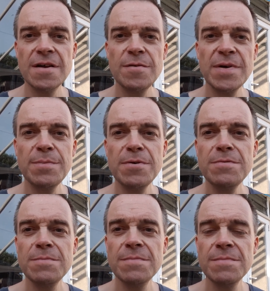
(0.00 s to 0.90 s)
Hello
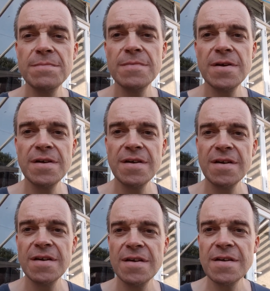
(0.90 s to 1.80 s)
people,
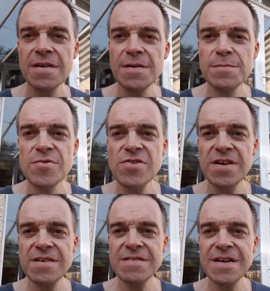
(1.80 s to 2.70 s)
Richie
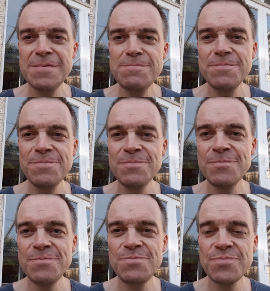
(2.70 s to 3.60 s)
here again.
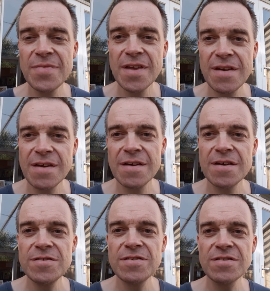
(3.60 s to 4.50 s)

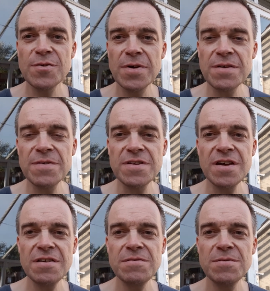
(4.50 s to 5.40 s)
It's just a quick
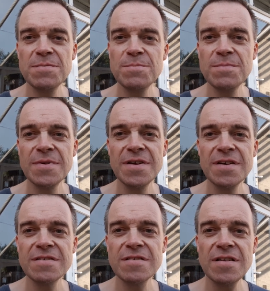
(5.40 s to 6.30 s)
video
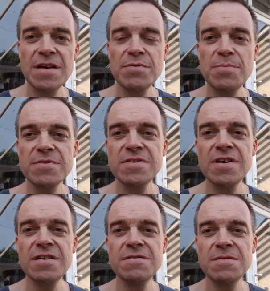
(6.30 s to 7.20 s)
to let everybody
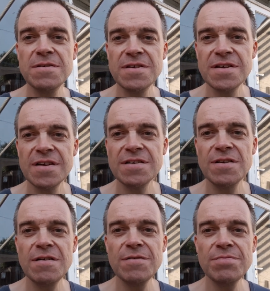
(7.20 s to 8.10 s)
know
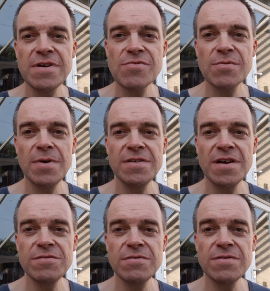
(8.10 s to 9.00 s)
I've reached
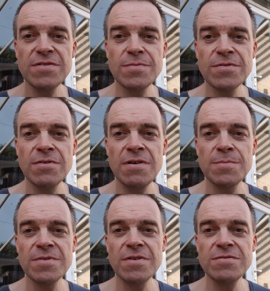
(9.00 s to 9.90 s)
100
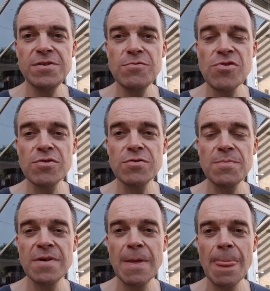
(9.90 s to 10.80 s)
subscribers on YouTube.